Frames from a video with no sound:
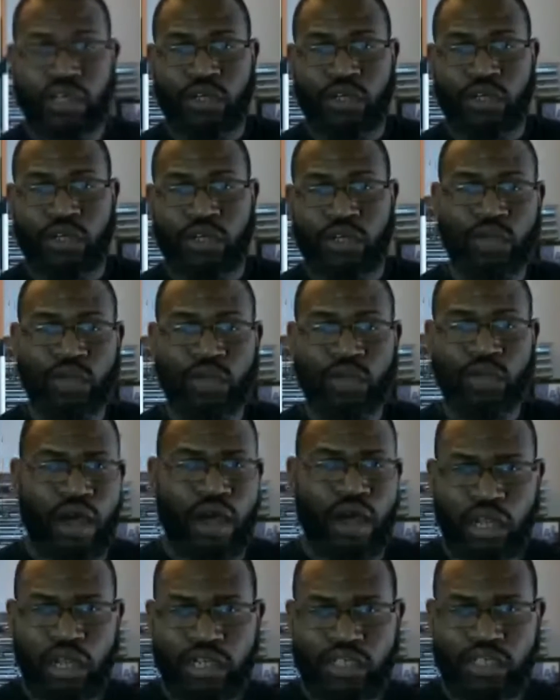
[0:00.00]
You got
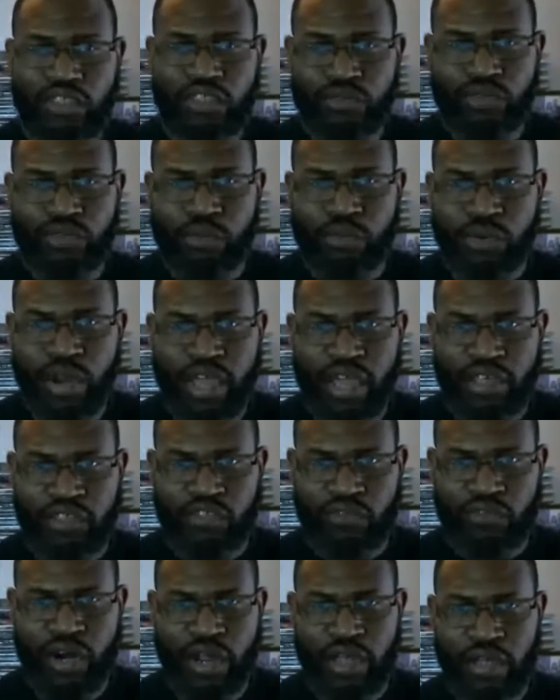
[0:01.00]
all of these different brands,
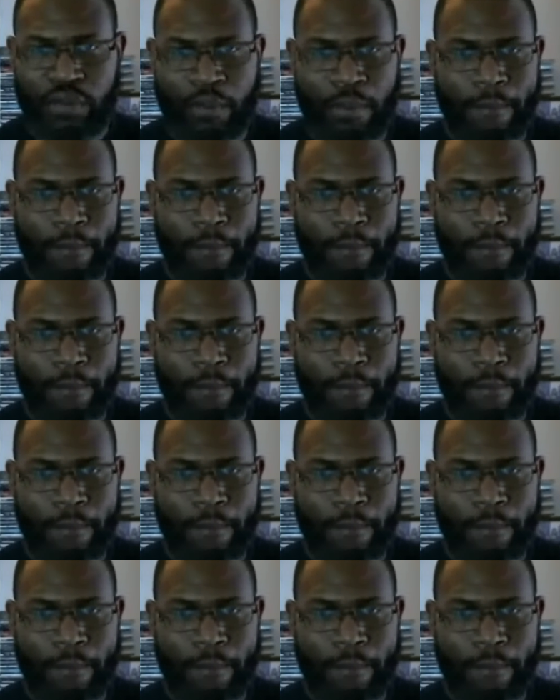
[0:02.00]
right?